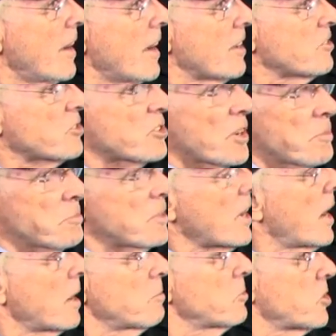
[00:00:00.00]
And
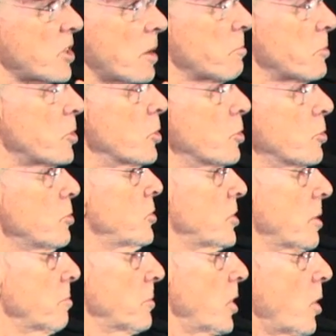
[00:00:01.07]
sometimes some do,
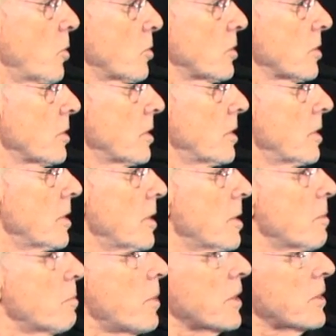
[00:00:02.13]
some don't.
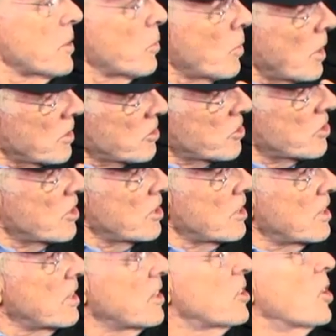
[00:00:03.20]
But the ones
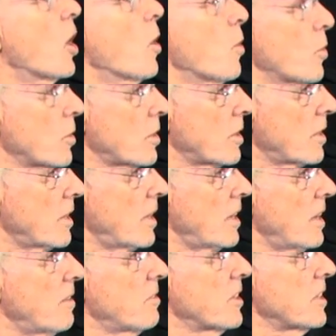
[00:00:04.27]
that don't
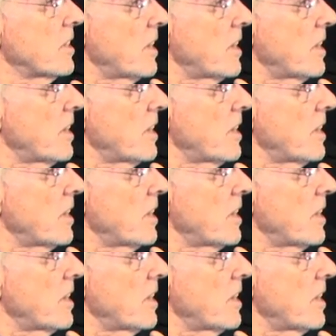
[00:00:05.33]
even